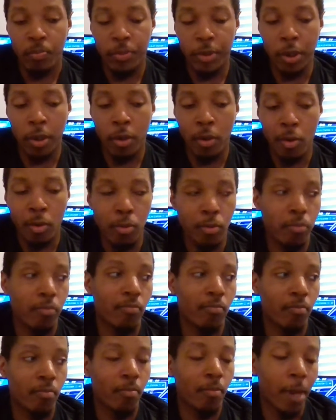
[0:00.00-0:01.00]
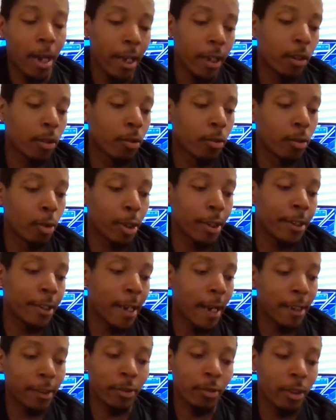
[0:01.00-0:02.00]
So Michael
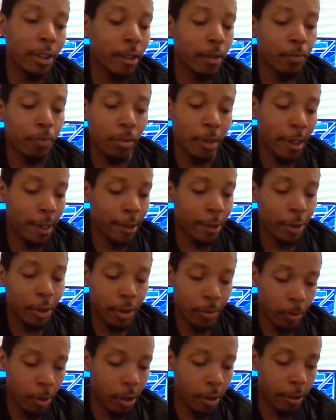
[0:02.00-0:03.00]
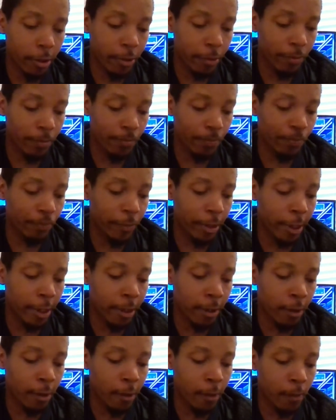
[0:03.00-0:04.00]
is actually playing smart,
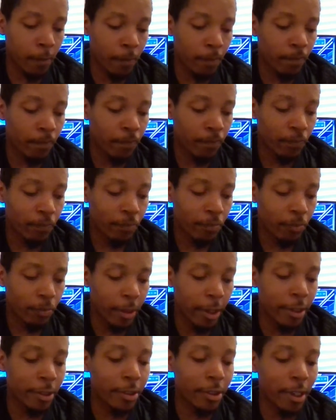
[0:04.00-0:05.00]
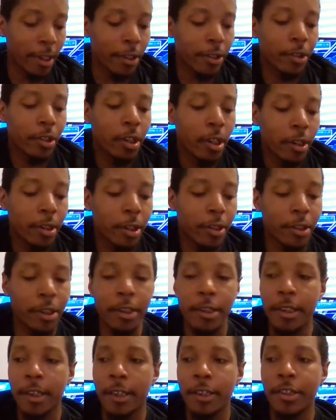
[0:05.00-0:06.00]
and it's good to
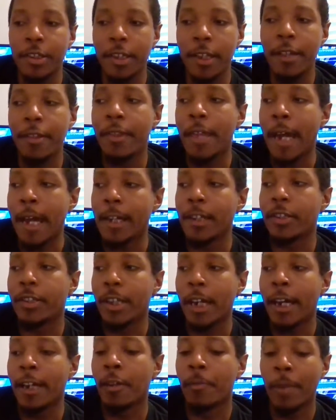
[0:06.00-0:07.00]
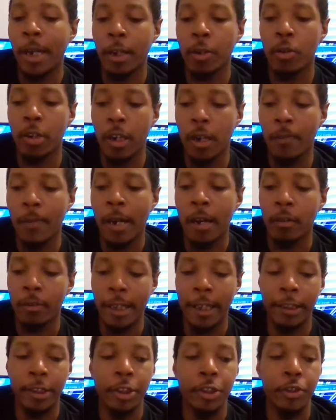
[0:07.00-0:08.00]
sit there and see that side of Michael come
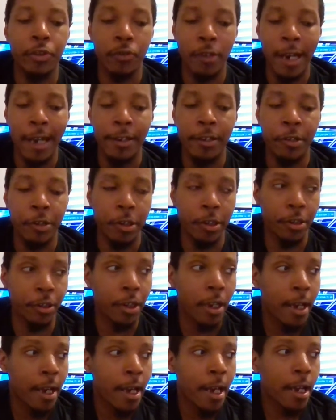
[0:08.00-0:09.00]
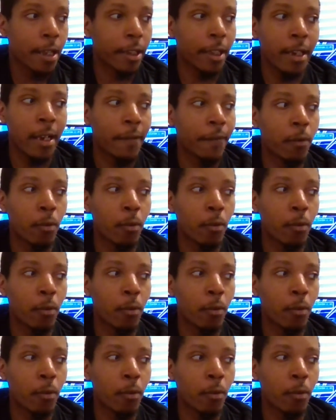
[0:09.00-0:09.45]
out, like the strategist that